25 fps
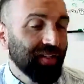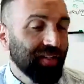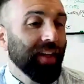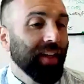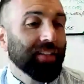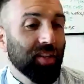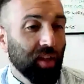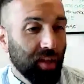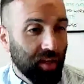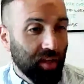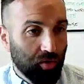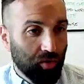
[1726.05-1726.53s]

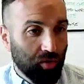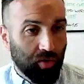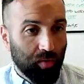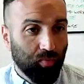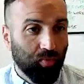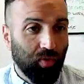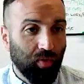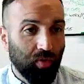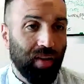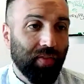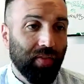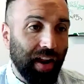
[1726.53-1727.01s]
That's how they do it in
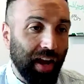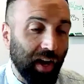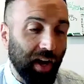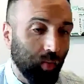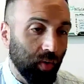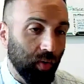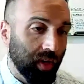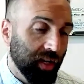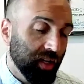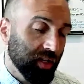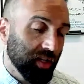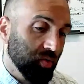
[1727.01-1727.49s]
private
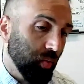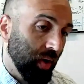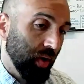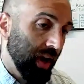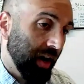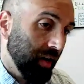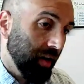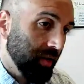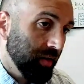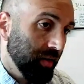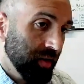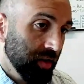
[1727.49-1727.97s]
equity, is
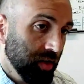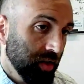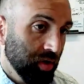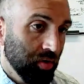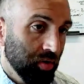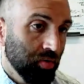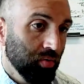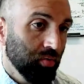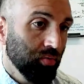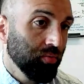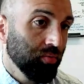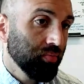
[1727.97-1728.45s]
where
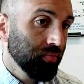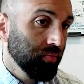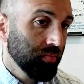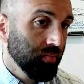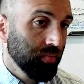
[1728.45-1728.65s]
you